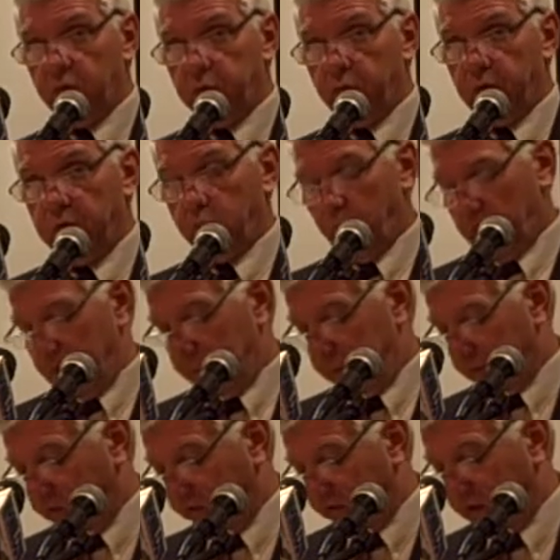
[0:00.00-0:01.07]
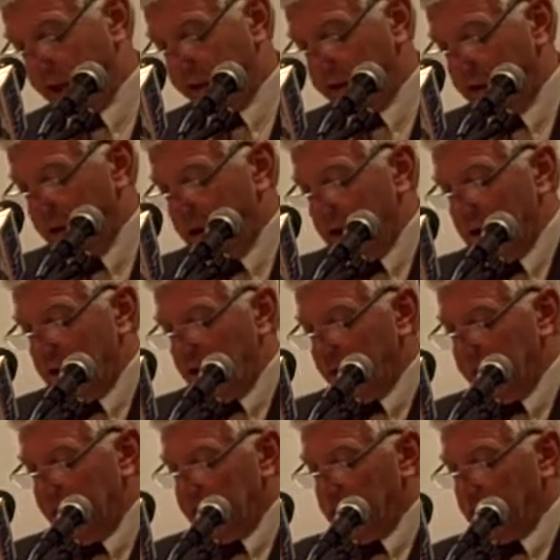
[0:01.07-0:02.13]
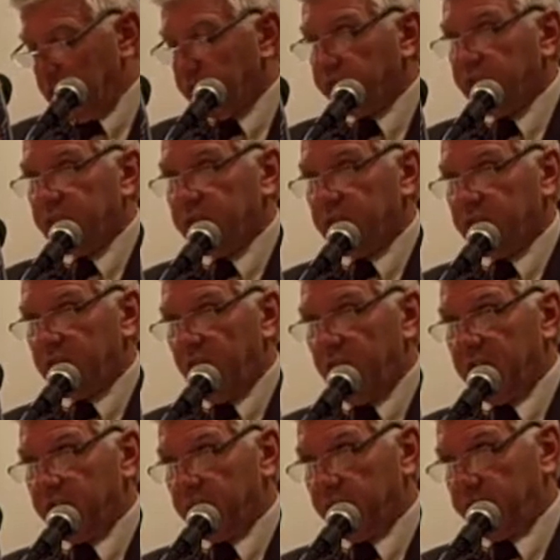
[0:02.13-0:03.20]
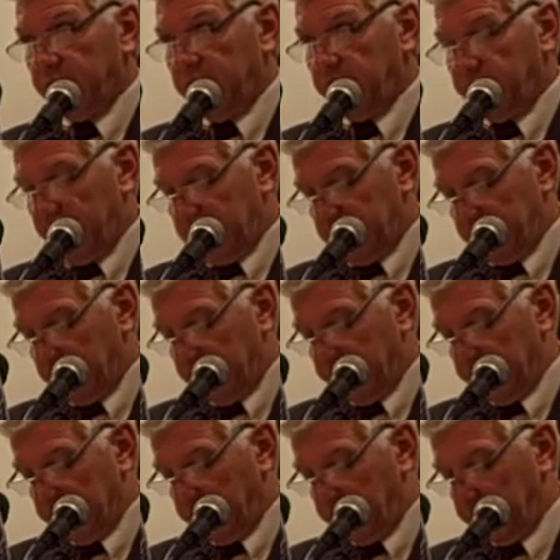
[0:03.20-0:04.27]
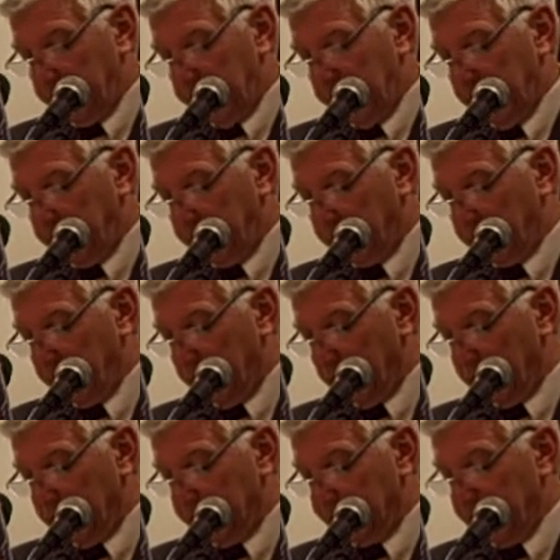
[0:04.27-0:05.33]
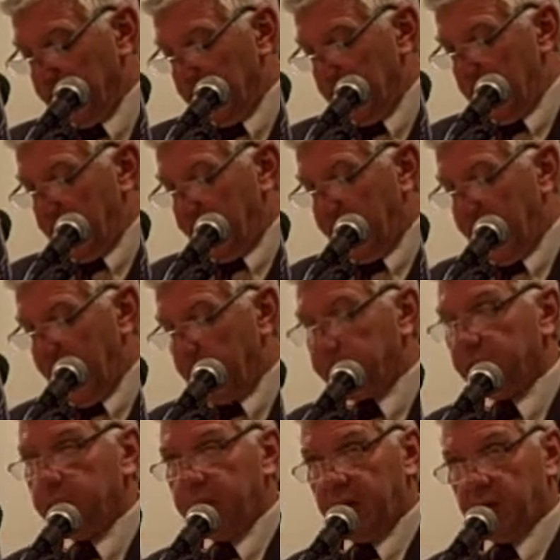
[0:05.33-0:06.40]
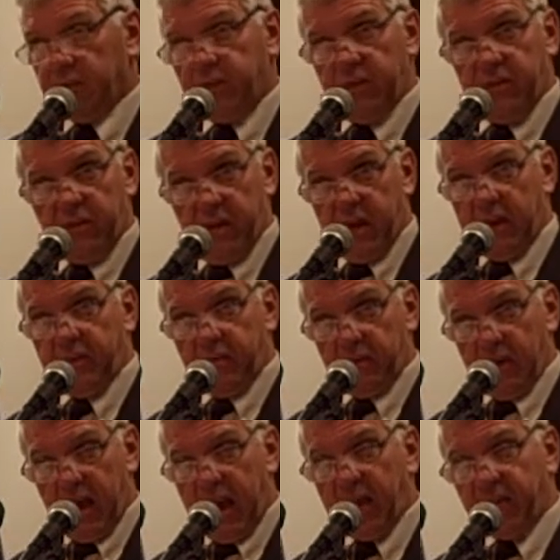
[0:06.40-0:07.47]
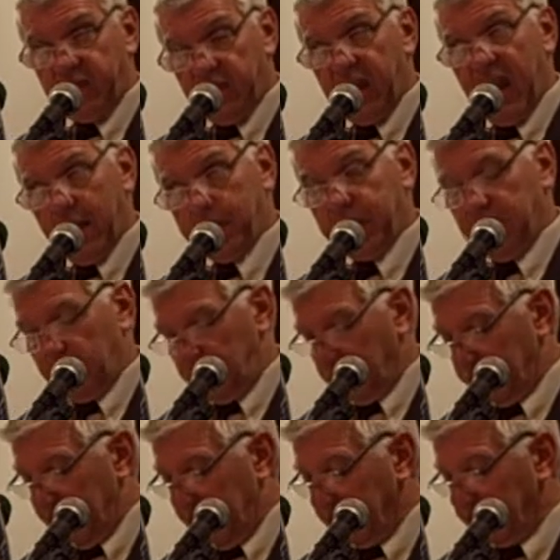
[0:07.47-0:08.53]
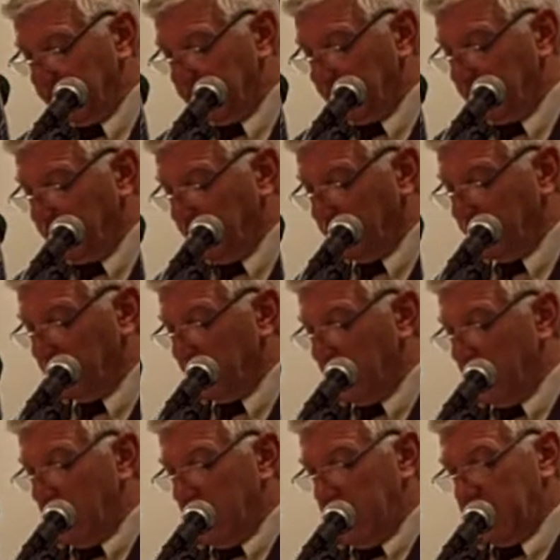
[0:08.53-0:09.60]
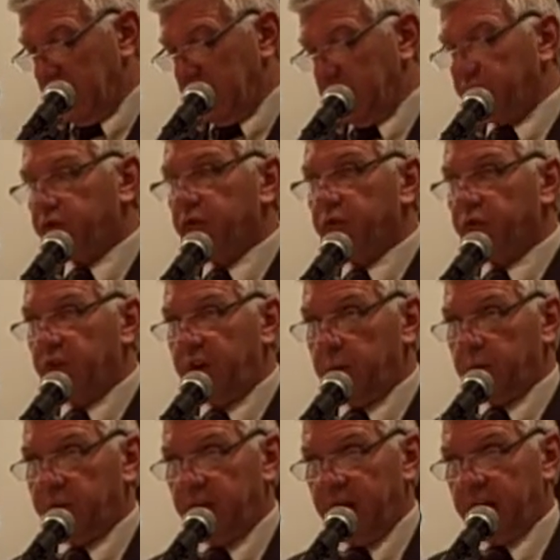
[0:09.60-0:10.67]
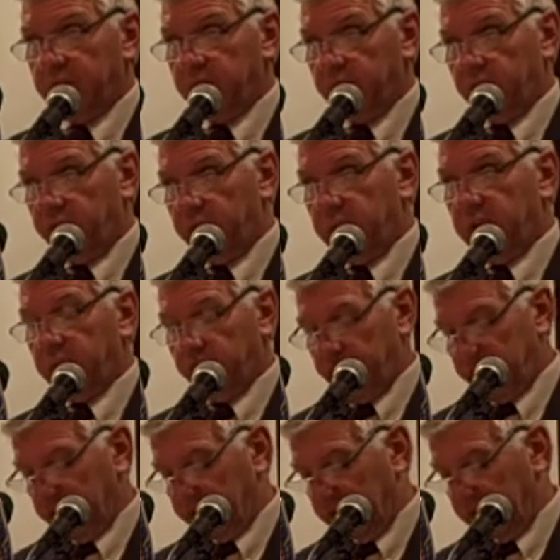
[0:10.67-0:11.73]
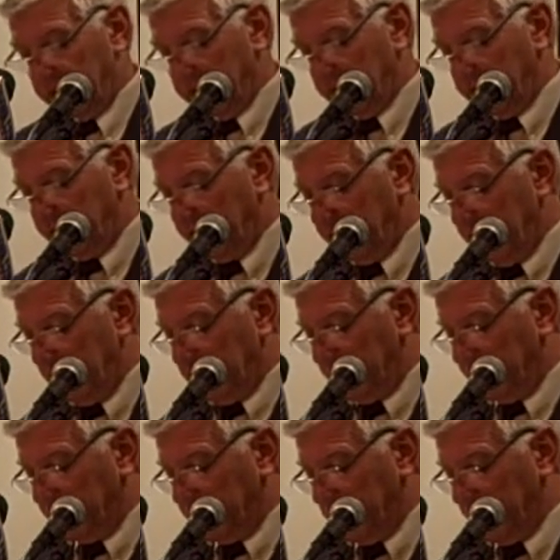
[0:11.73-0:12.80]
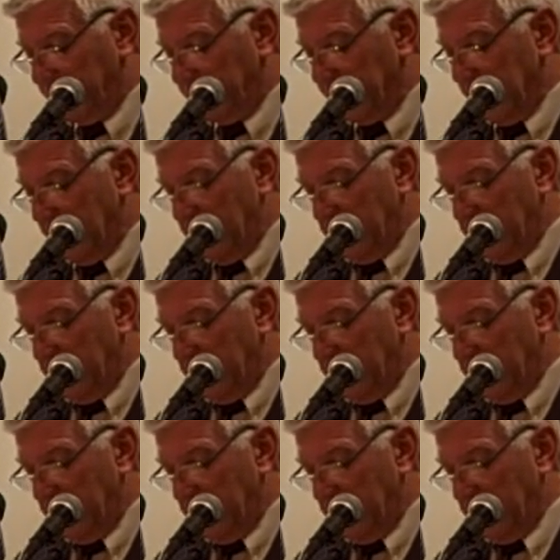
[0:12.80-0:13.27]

2.1%, you may notice that the size of state Senate districts became smaller. That happened because, as did happen in 2002, an additional seat was added to the Senate, a 63rd seat this year.